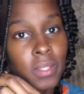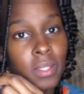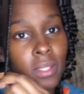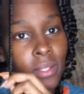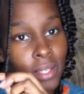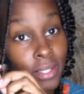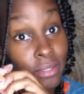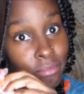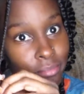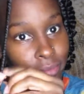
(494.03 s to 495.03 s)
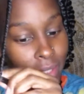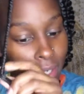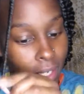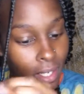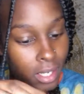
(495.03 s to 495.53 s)
Okay,
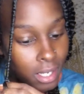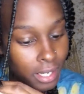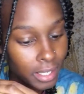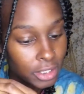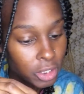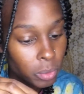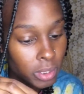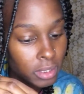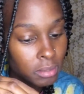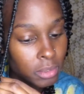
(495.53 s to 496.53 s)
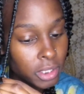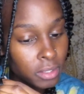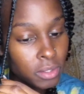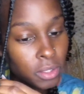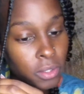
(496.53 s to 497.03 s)
I guess she wanted some gel
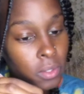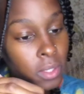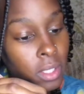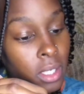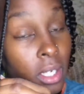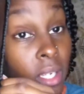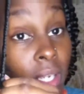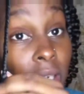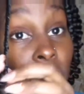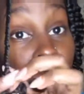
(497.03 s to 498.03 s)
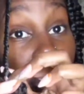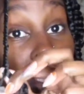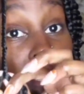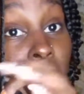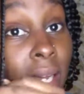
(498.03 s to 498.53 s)
too. And you just
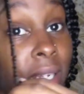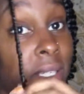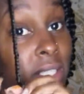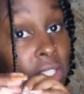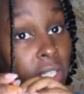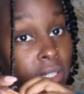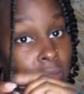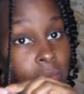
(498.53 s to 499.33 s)
keep adding the gel.